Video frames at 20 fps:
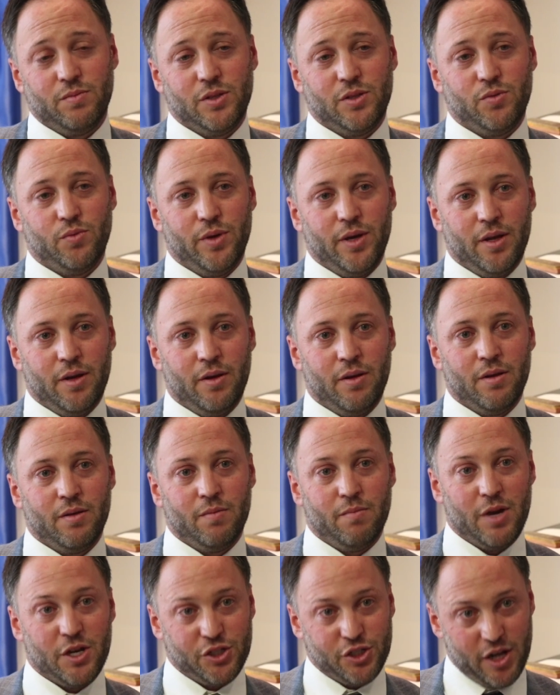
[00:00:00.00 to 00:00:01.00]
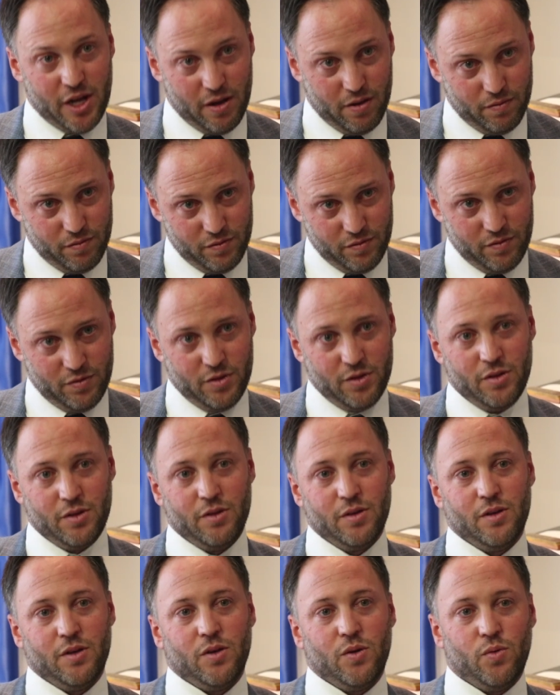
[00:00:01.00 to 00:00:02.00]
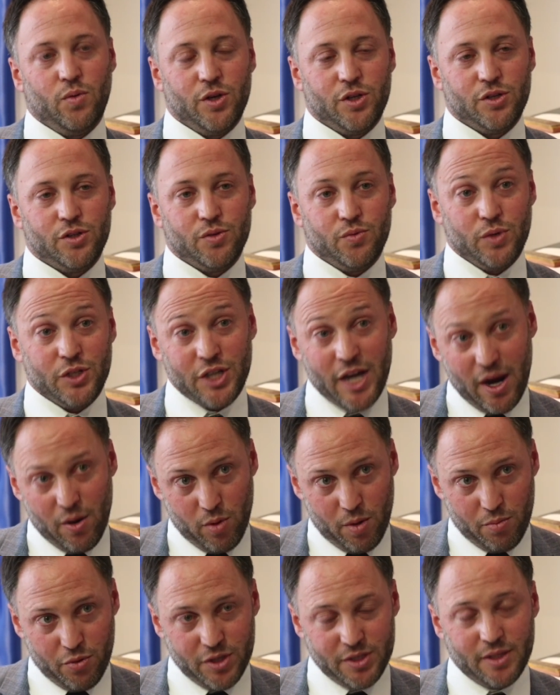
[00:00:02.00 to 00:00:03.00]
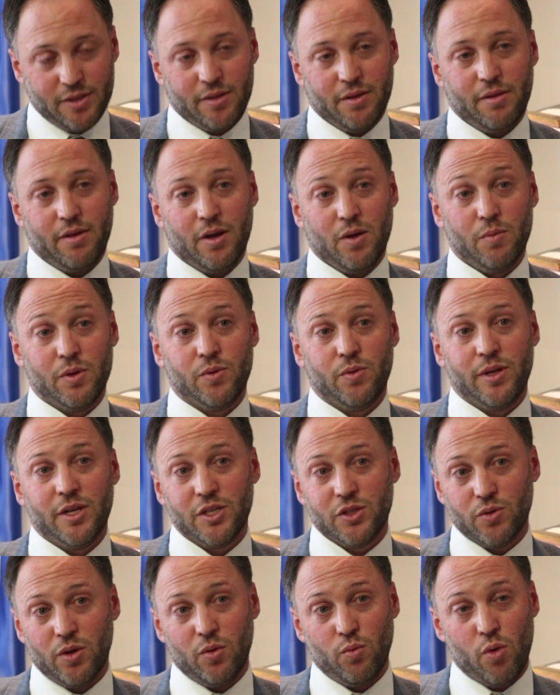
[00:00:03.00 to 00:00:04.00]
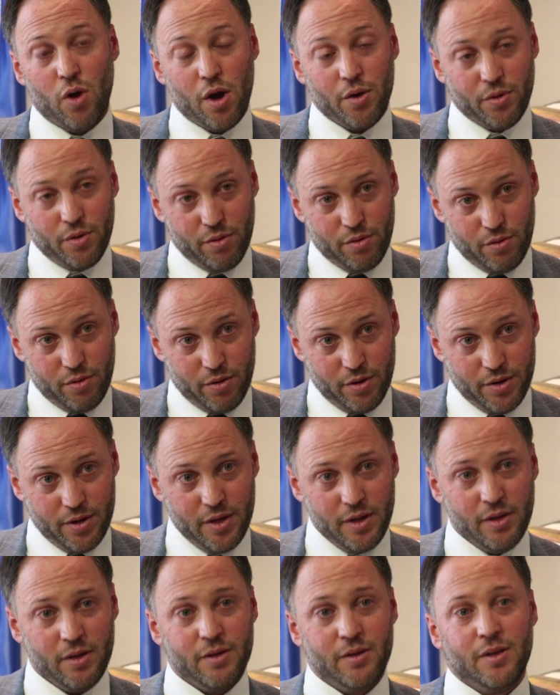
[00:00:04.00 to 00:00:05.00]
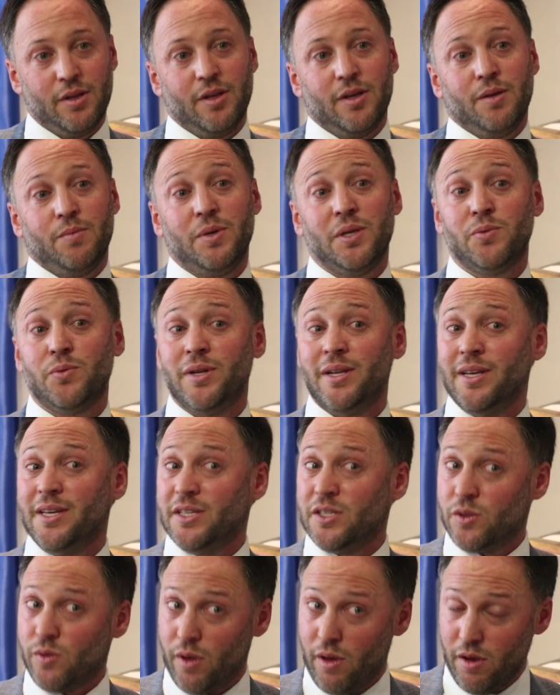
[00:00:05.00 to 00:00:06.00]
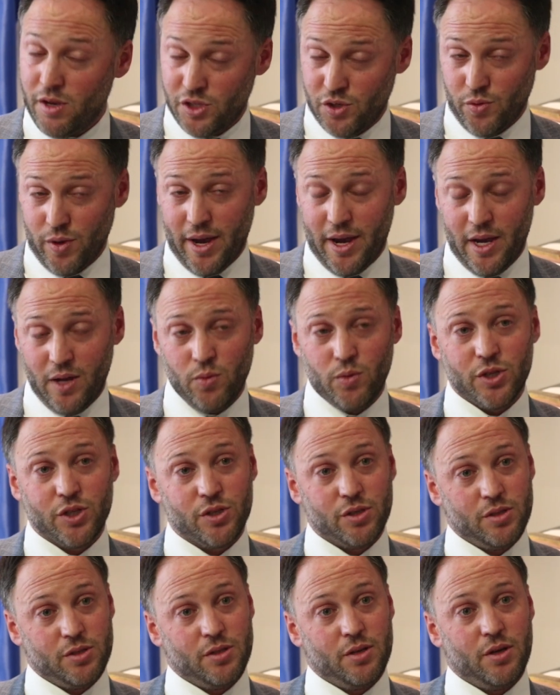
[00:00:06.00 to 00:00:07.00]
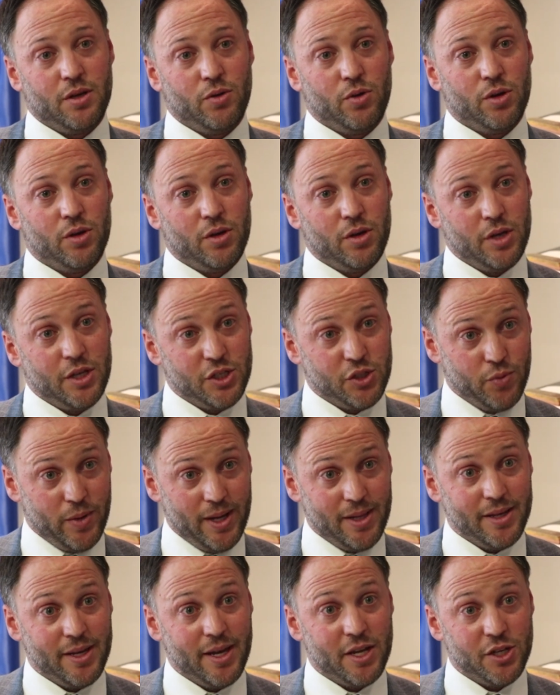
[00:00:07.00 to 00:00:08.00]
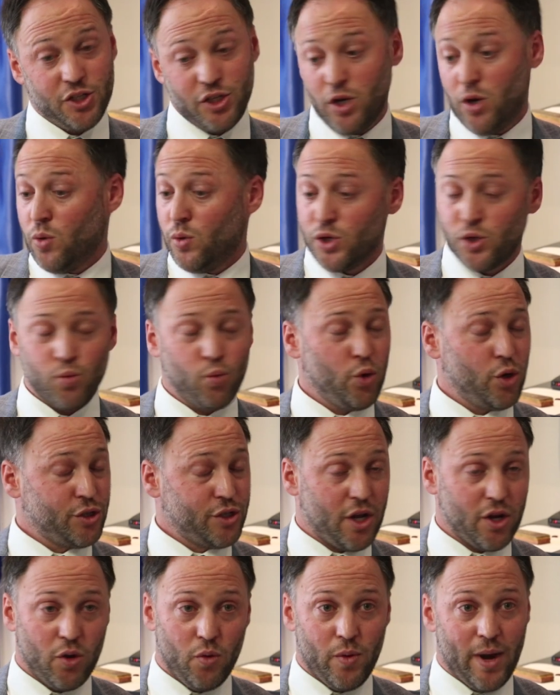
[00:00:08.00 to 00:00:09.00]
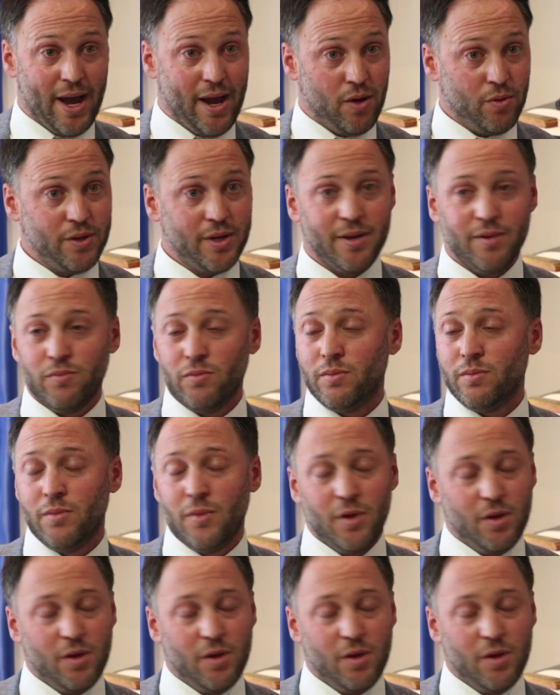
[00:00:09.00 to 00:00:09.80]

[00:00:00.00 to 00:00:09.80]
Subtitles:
between Mashav, which I represented there, between Israel Water Authority, between Israel, which is an Israeli NGO which worked on ground and